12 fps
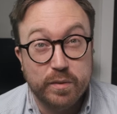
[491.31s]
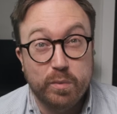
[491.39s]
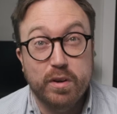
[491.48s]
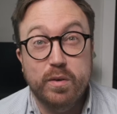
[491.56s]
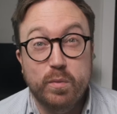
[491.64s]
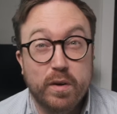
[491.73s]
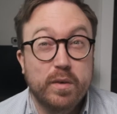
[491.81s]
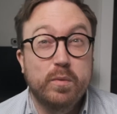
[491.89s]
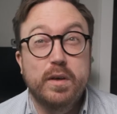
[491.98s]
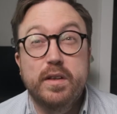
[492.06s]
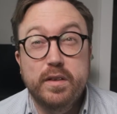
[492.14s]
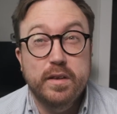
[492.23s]
one-on-one
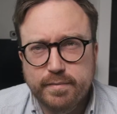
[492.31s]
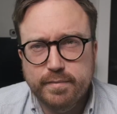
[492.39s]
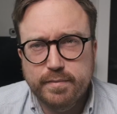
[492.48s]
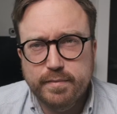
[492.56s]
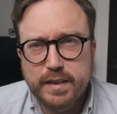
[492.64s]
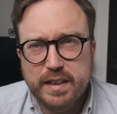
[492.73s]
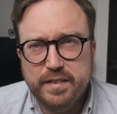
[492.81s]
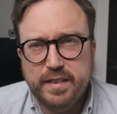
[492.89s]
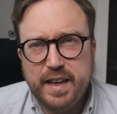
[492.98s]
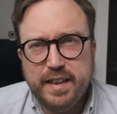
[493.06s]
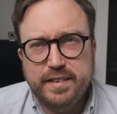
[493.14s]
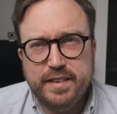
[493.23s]
with. Is
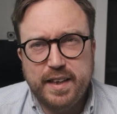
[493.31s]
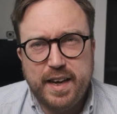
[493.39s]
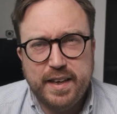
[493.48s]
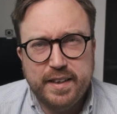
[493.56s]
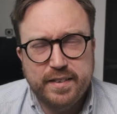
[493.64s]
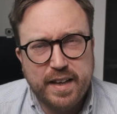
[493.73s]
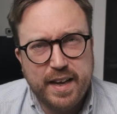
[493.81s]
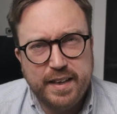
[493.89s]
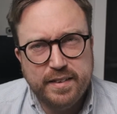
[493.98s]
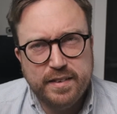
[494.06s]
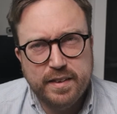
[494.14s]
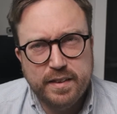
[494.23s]
that
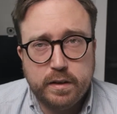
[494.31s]
it?